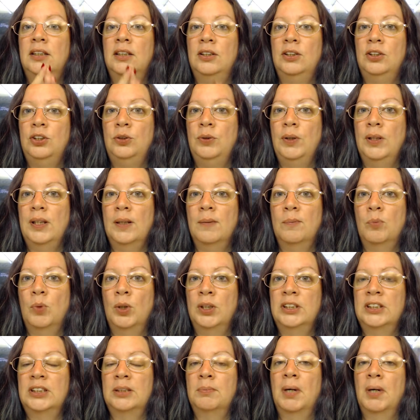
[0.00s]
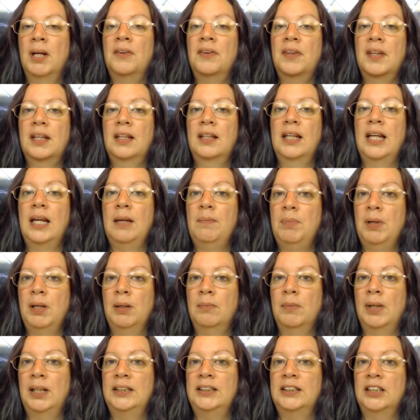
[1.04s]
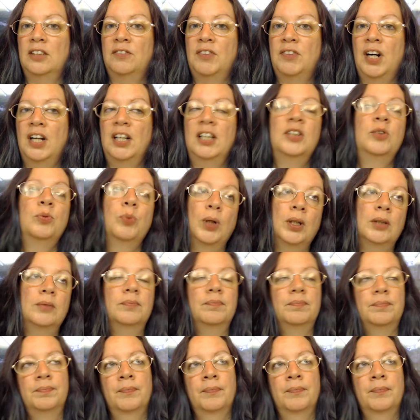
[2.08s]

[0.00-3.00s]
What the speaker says: doing them once a month, keeping myself on as well.